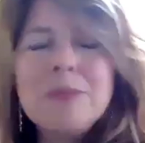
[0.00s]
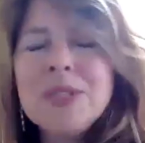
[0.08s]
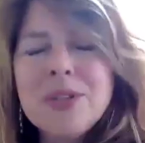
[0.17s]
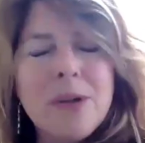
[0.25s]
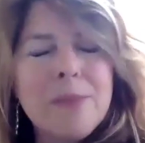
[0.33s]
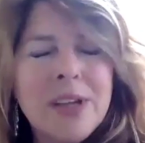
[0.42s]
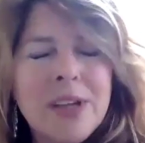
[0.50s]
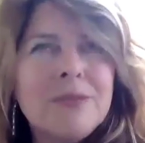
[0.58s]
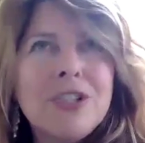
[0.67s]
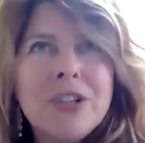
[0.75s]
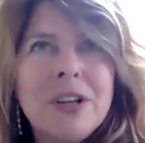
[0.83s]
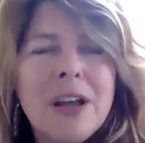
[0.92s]
I'm sorry. I
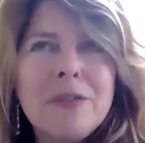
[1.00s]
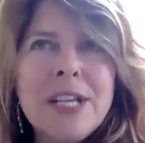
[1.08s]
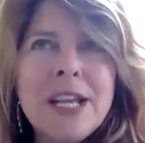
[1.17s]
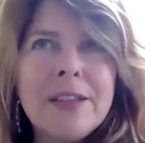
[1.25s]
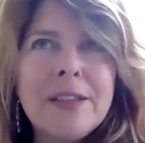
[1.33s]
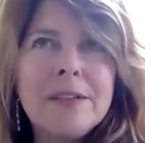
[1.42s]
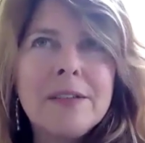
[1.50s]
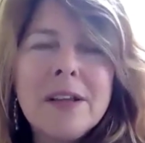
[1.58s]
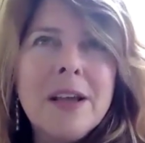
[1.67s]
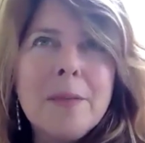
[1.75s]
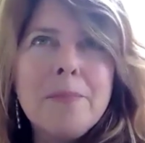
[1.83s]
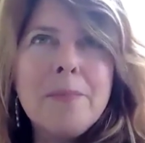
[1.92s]
should not have taken
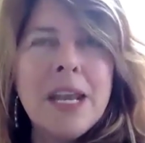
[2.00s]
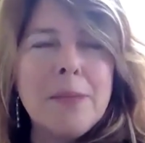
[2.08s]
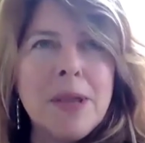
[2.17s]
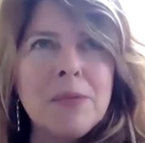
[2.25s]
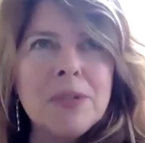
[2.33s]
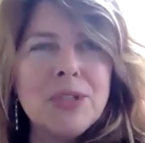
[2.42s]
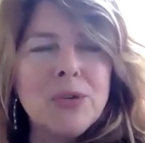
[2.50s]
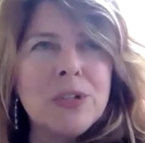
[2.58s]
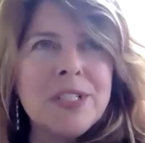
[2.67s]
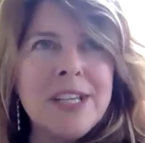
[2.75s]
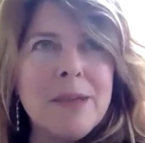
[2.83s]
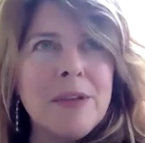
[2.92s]
many people's
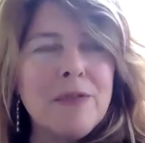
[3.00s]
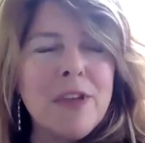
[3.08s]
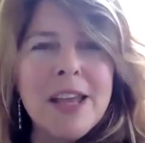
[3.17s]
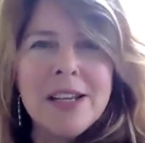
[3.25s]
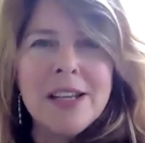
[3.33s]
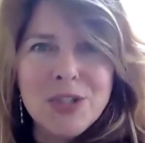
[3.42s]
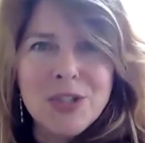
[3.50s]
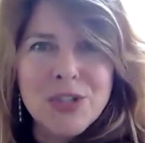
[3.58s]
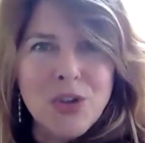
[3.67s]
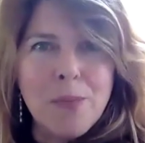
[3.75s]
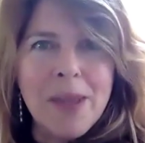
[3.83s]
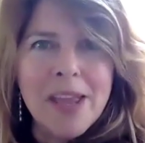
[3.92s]
Lord's name in vain. It's
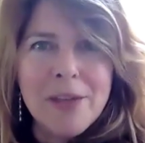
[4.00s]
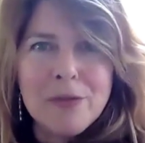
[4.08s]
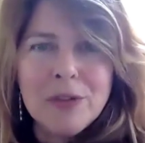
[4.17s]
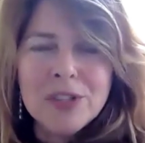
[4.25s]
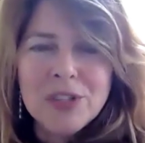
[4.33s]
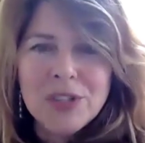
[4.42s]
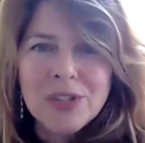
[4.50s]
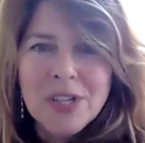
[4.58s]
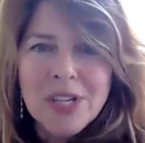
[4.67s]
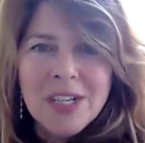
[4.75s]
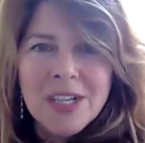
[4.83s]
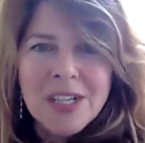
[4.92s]
just so painful to
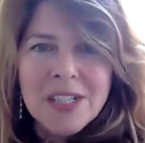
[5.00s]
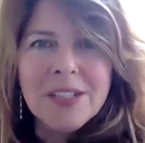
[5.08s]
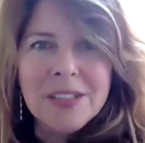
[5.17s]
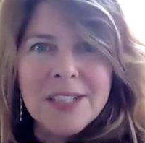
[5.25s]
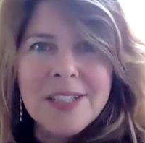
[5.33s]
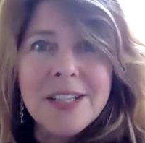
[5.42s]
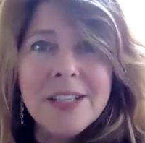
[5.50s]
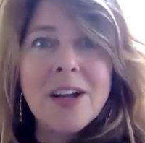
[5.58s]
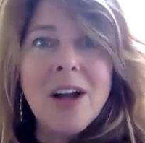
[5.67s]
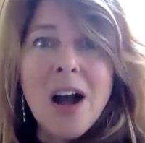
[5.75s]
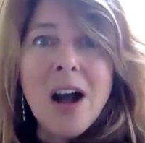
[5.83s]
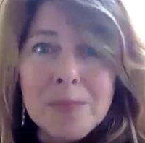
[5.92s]
listen to the
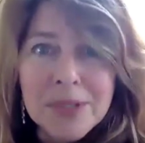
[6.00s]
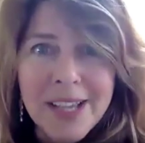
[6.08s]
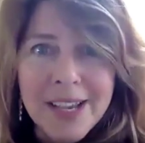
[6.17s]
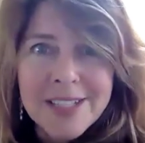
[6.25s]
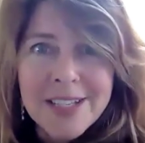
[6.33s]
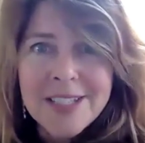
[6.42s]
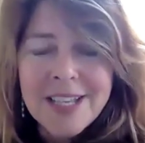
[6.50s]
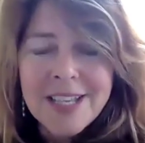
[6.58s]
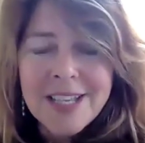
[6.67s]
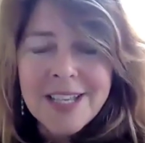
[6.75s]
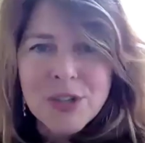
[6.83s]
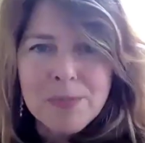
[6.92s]
complexes
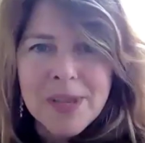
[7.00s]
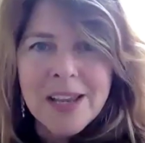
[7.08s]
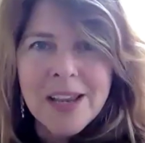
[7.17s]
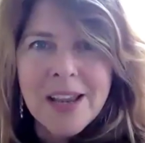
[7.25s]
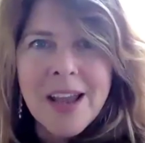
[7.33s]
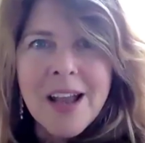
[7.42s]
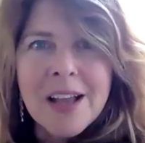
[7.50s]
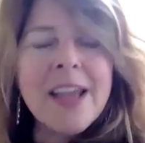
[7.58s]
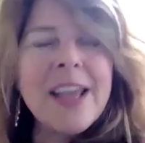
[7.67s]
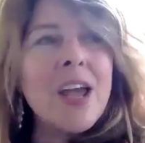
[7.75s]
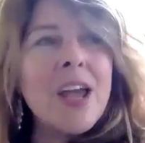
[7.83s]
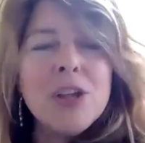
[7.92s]
that kids are being,
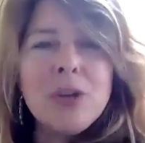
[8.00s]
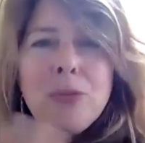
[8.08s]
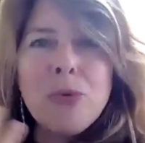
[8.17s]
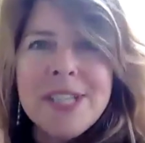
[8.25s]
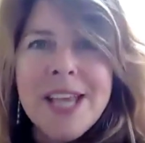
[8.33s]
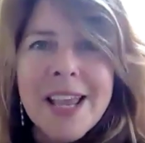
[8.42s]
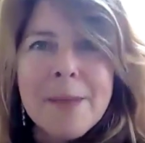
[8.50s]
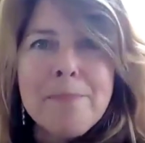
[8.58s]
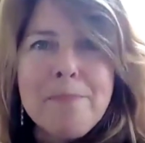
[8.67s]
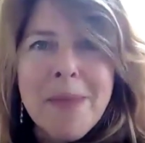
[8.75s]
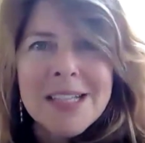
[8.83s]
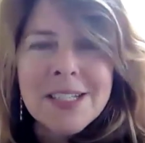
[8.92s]
like, we're
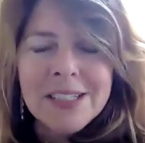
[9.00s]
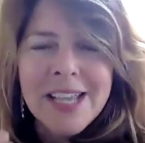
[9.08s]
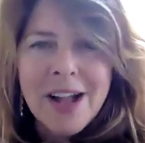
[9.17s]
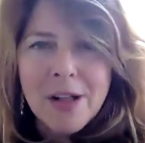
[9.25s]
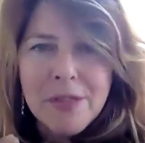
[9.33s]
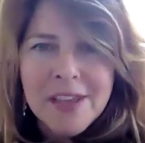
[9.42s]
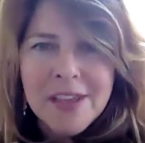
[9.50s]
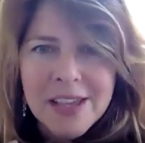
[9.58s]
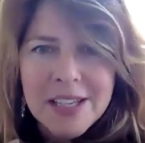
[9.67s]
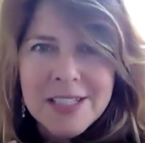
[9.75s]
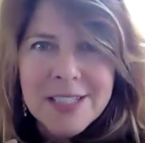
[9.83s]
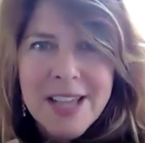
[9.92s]
taking mentally healthy
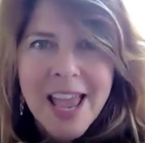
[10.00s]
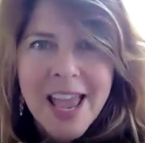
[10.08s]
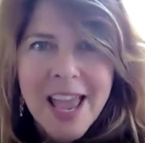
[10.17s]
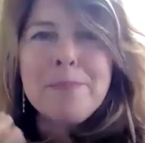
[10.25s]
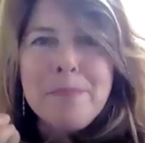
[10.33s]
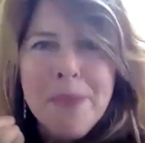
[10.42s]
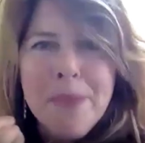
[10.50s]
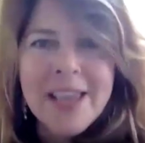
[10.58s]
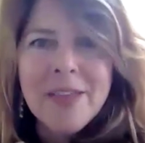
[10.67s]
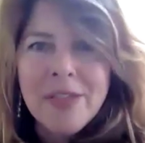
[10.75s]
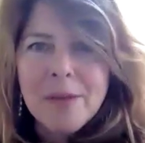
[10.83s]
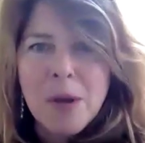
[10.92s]
kids and
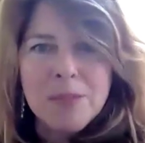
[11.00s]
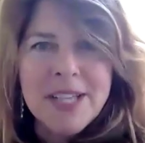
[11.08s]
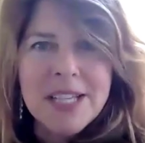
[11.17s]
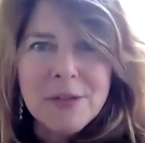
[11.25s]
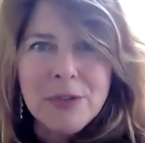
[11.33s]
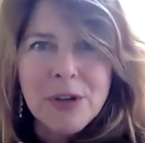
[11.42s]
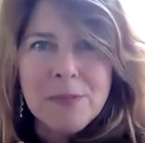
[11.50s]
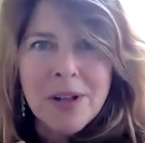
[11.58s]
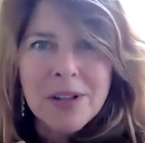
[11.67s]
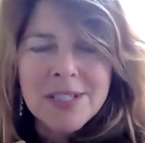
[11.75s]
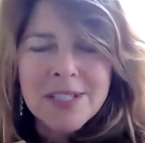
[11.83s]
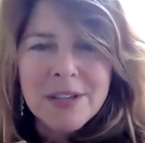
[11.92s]
making them obsessive
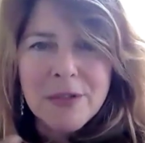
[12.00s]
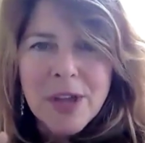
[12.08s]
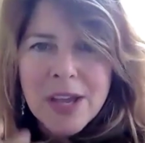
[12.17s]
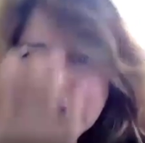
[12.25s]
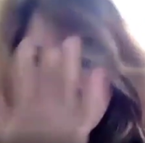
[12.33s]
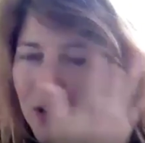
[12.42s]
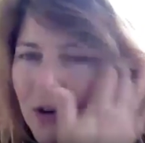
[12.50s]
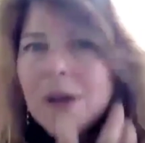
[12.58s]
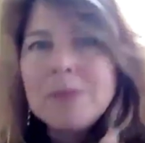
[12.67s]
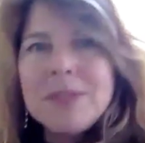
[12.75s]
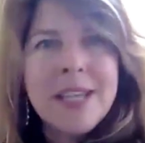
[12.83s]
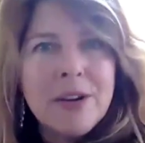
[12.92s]
compulsive. You know,
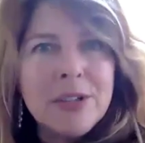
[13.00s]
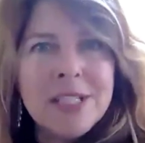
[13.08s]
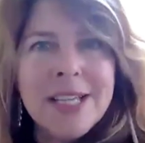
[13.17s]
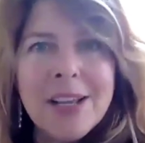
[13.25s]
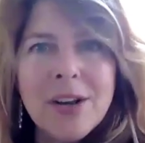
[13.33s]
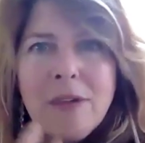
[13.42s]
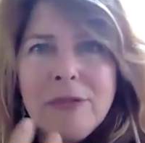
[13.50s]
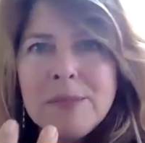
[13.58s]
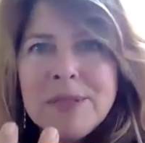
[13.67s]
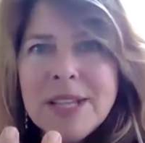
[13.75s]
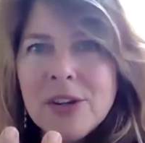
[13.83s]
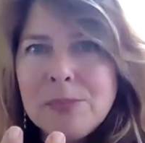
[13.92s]
I'm scared to take it off.
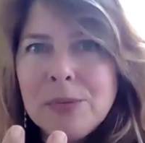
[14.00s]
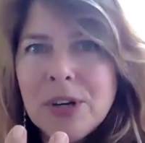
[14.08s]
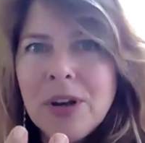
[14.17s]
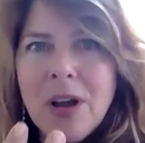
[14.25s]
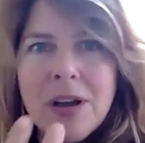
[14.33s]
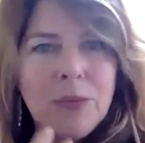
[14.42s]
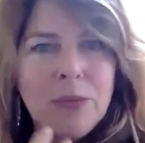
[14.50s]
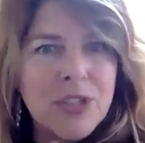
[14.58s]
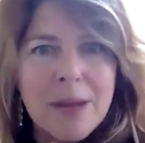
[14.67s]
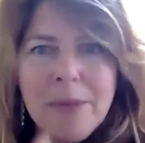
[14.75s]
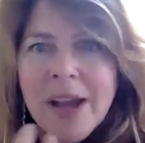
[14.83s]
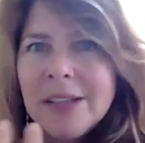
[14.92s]
I'm scared to put it on.
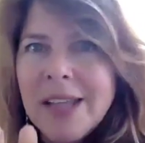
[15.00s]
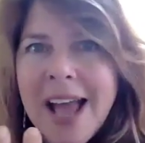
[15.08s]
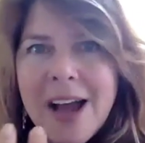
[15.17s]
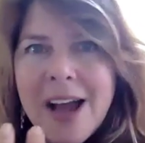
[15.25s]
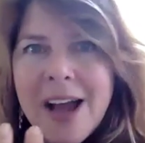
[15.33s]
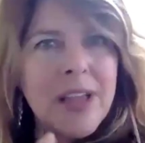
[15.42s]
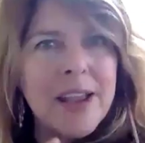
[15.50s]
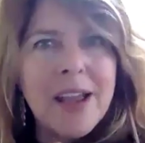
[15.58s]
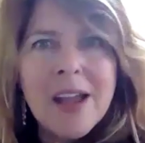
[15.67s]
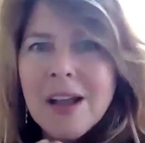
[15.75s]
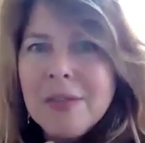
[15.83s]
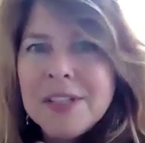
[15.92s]
Am I allowed?
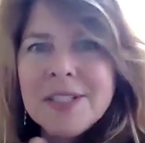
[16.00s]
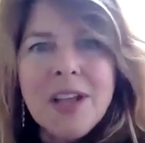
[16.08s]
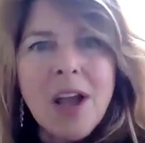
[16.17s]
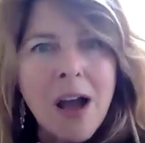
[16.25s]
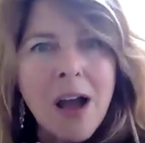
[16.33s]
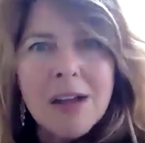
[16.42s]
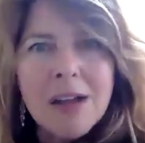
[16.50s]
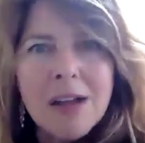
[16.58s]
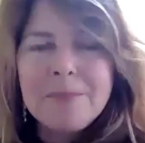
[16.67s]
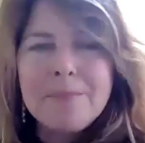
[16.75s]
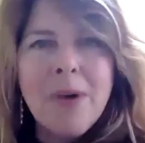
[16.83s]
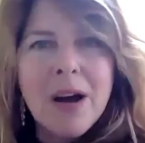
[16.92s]
Like, this
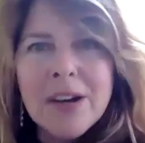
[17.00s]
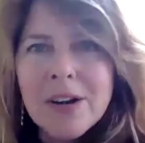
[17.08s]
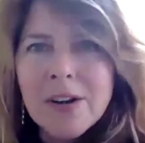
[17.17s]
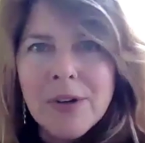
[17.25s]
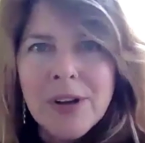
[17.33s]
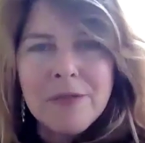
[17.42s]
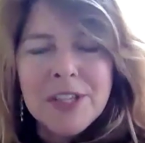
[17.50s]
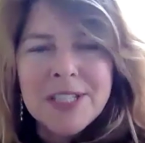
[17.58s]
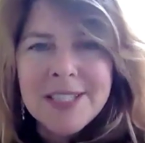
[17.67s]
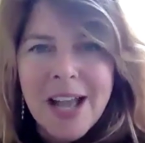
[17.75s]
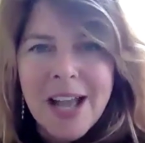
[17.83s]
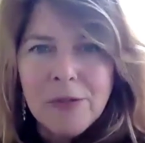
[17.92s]
constant monitoring of the
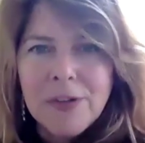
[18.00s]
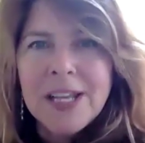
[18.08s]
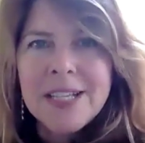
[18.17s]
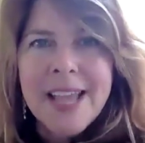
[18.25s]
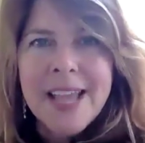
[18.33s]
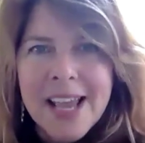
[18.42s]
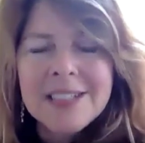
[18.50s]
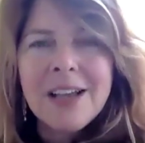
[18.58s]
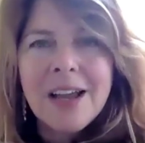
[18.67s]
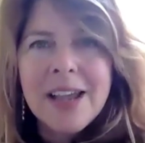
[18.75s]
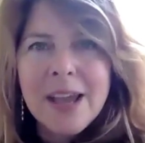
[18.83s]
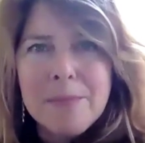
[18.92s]
self, it is
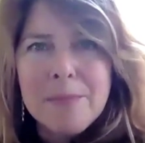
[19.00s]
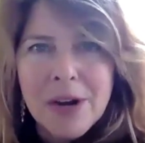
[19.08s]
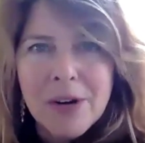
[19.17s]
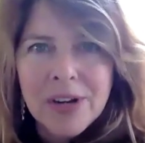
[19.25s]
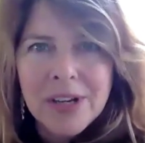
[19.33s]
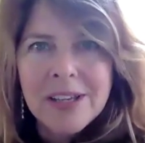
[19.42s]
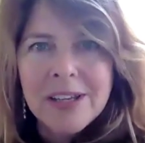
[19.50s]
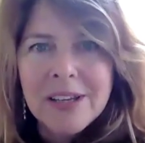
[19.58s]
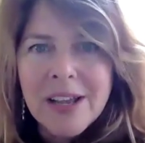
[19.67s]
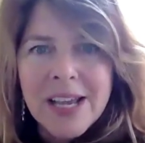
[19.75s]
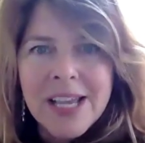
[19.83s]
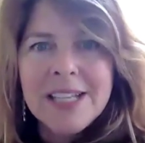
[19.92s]
anti-American.
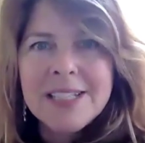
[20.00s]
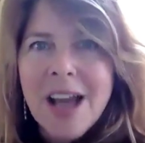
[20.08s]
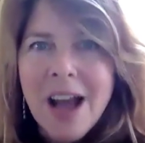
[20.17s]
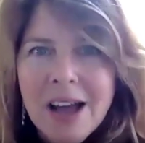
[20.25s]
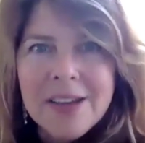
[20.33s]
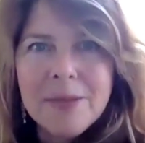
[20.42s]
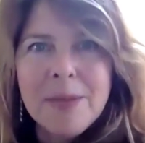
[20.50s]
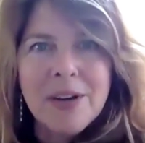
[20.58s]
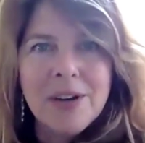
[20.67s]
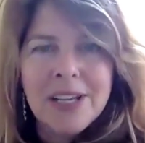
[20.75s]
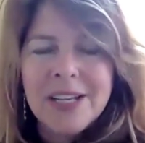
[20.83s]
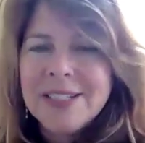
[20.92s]
It is
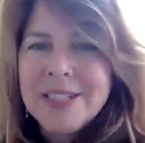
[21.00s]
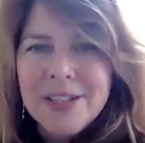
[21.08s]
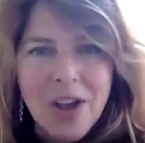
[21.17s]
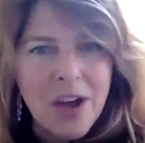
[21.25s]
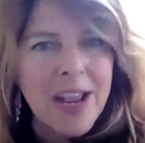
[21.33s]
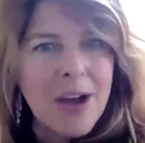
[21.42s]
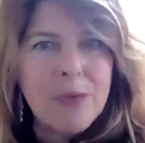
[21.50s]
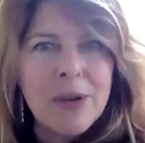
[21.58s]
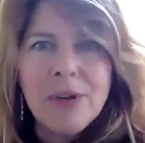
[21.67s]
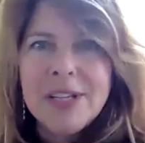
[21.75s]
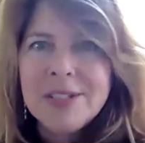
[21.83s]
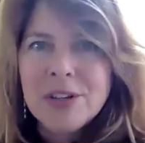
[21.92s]
un-American. It's not how we
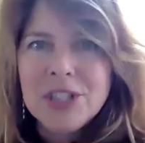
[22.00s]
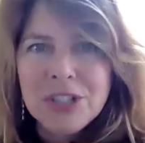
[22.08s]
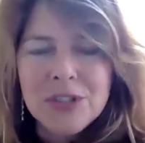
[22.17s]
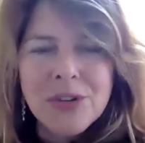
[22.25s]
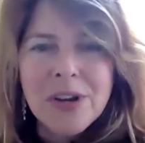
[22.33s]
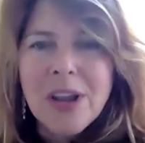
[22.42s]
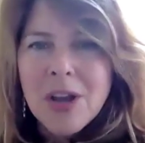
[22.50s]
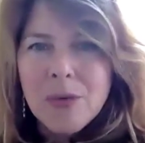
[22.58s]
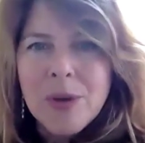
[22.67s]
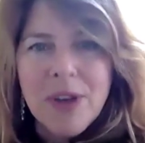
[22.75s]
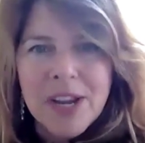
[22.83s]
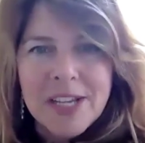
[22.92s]
raise our children.
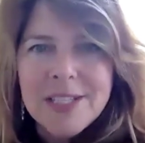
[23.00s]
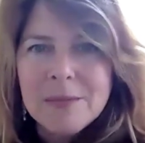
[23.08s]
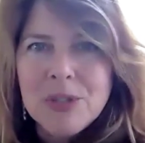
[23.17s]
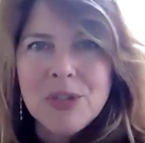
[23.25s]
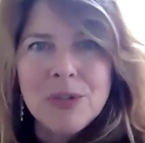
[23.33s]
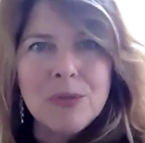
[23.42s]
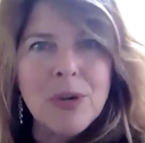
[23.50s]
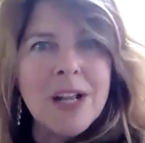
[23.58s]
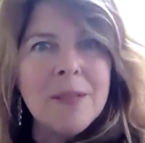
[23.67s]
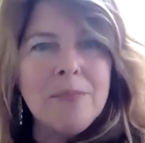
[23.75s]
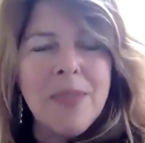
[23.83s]
We raise them to